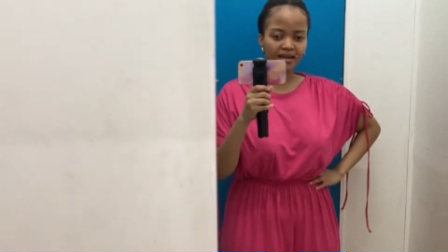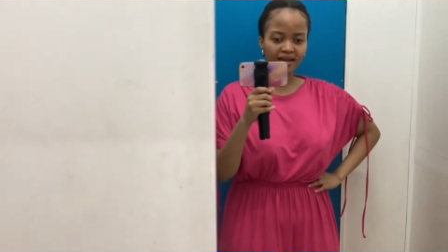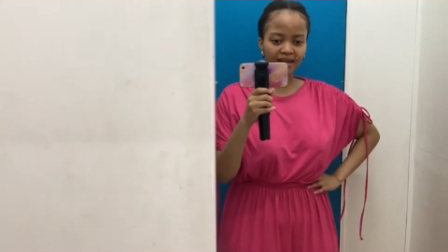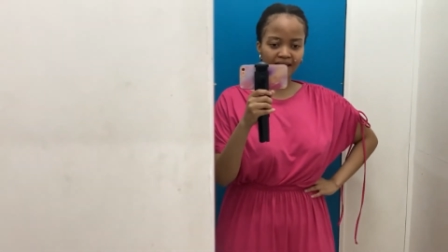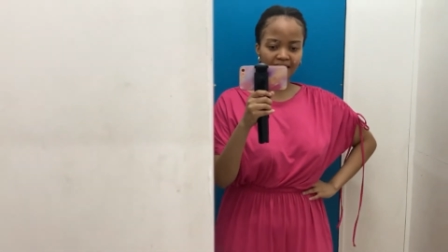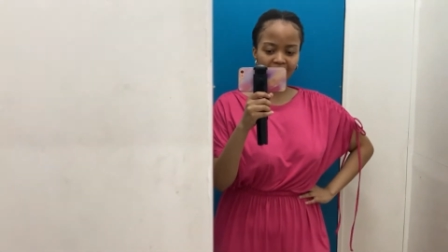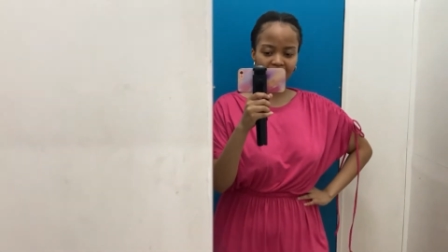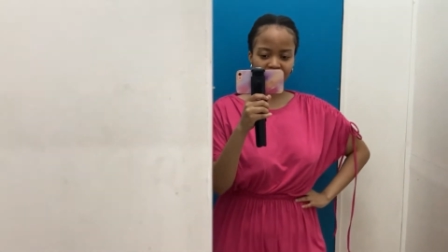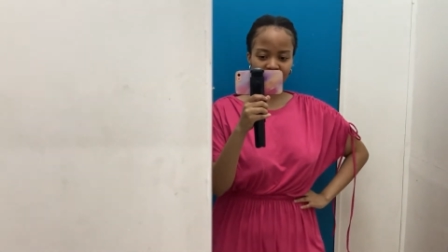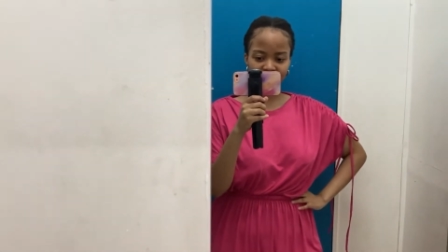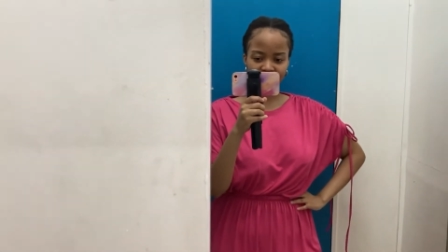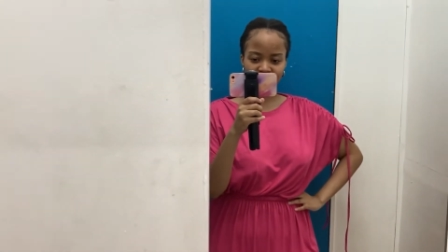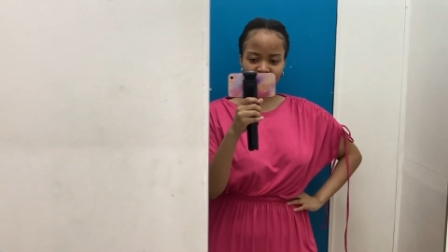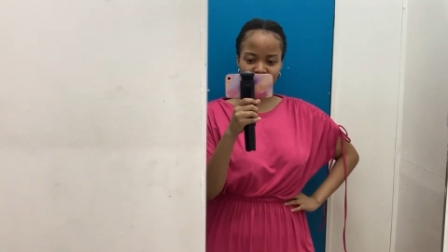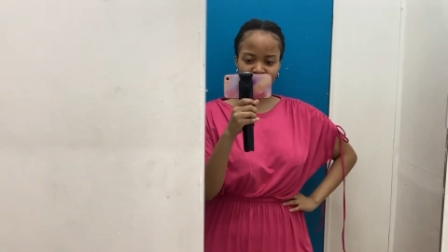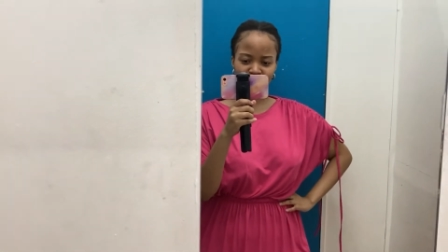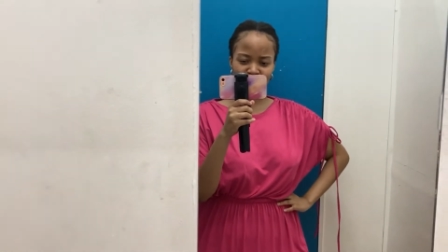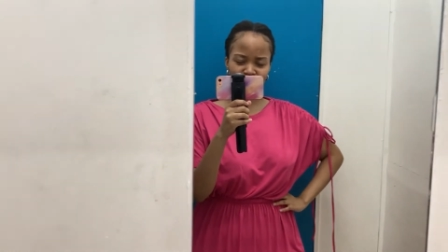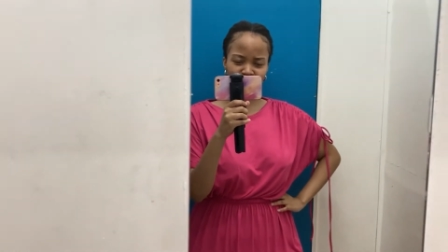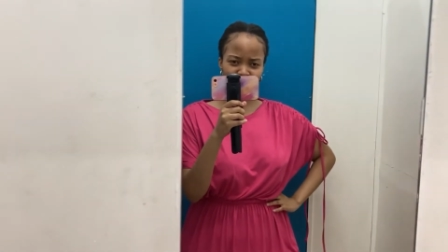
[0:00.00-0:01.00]
it. It's
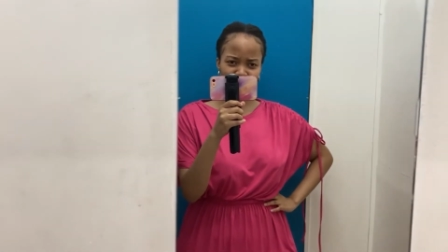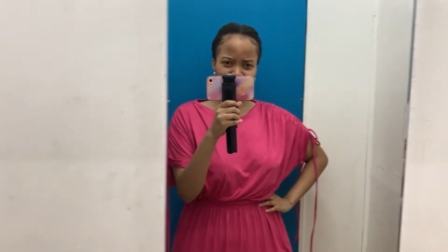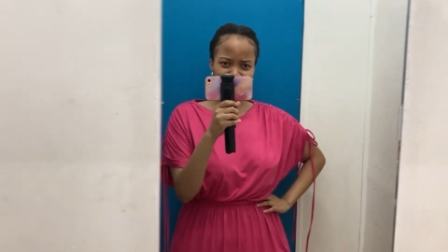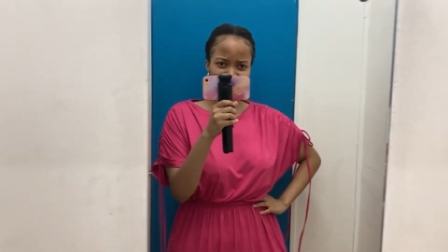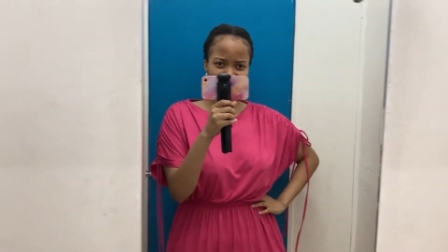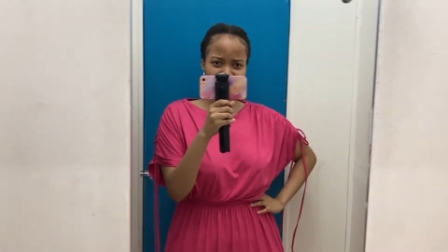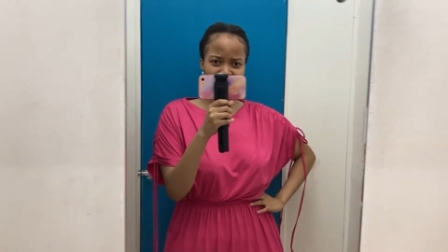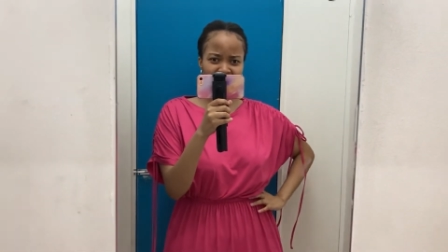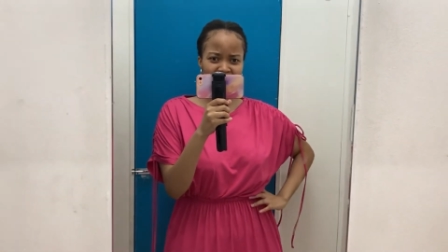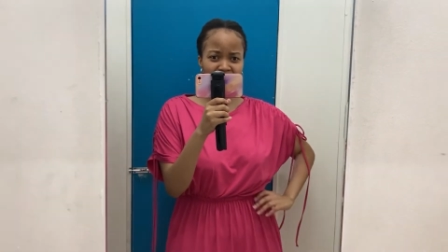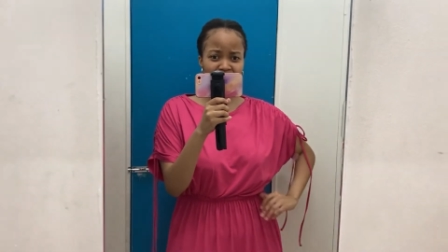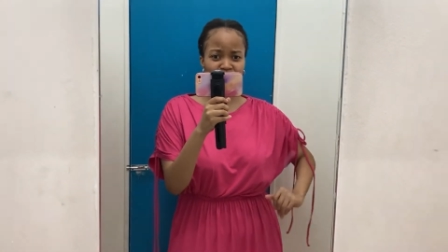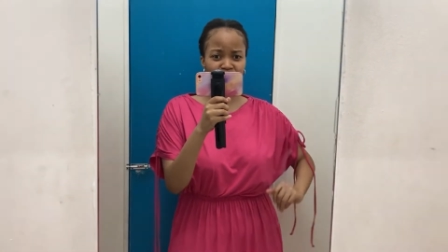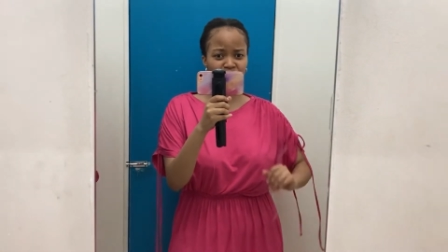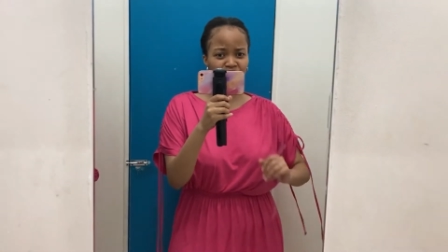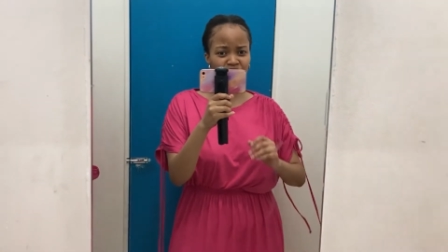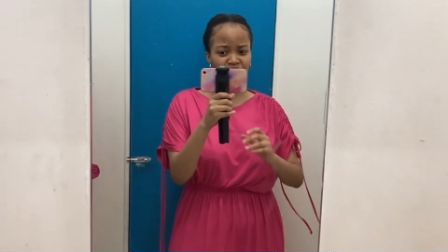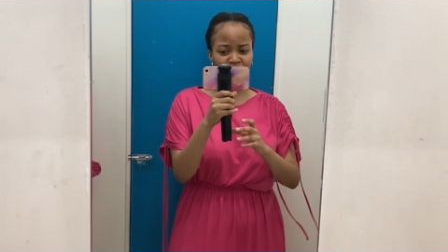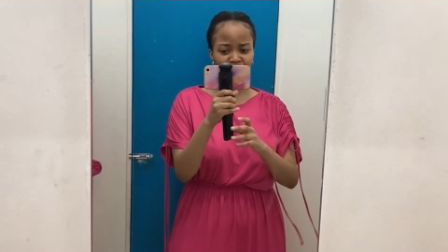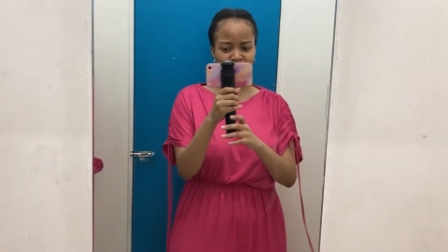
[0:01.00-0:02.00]
cute. I think it's
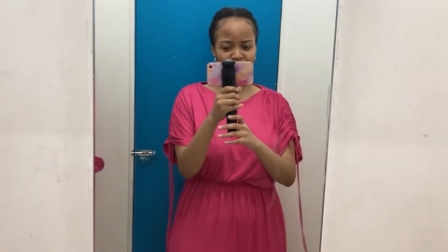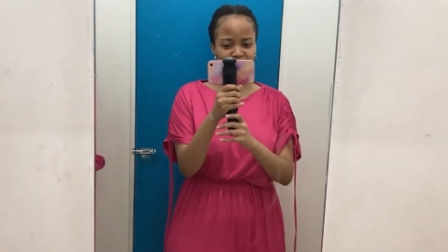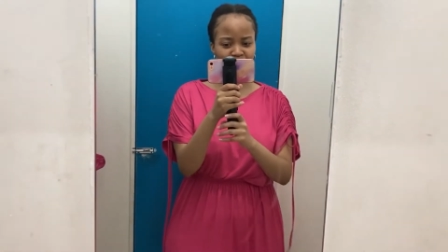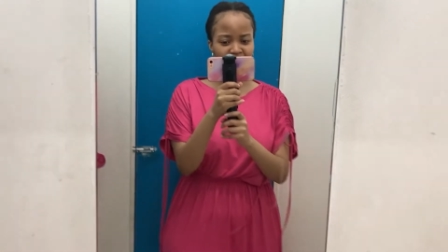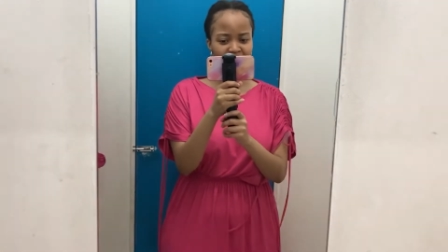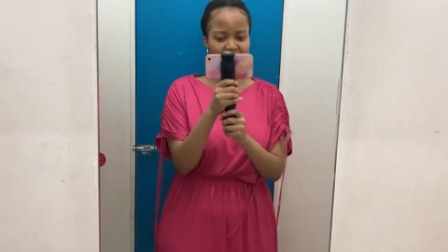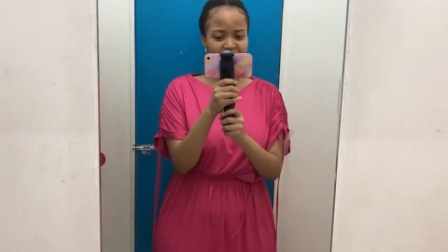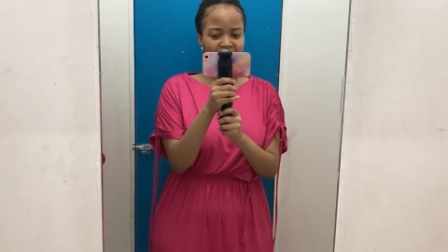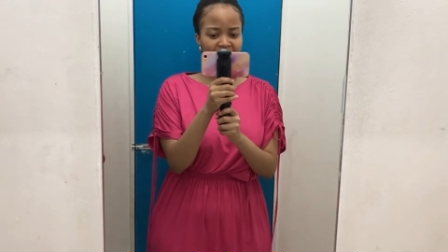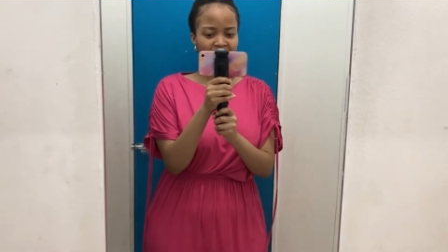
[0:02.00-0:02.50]
cute.